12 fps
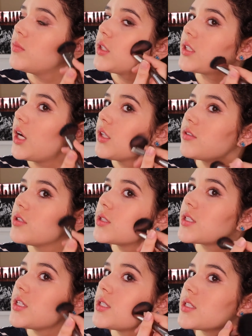I mean, contour
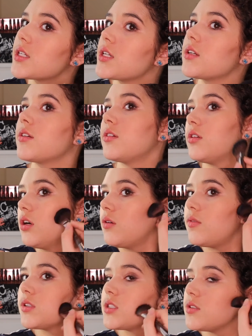is easy
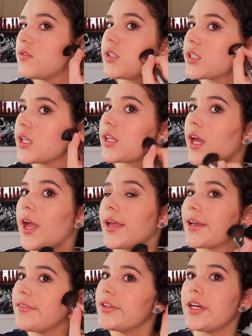once you really get the
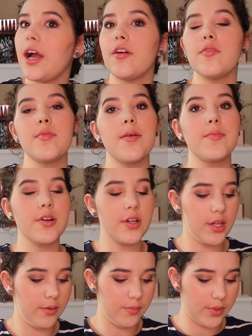hang of it. I remember
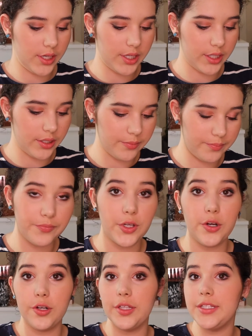in my
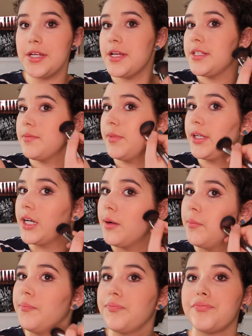early days of
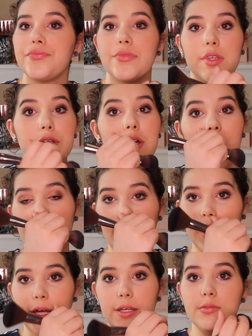makeup,
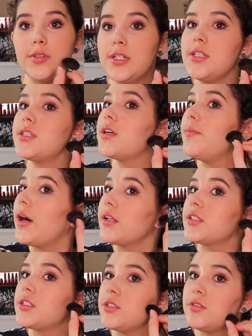I was
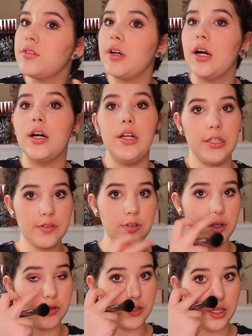about to leave
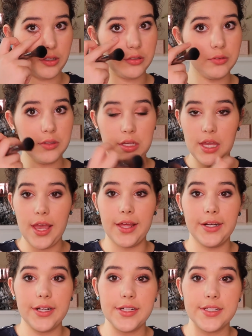a hotel
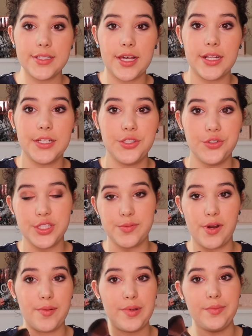and I decided to
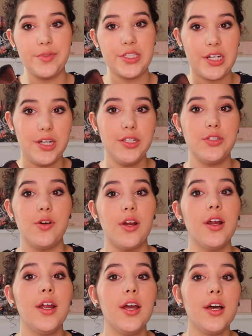experiment with contour.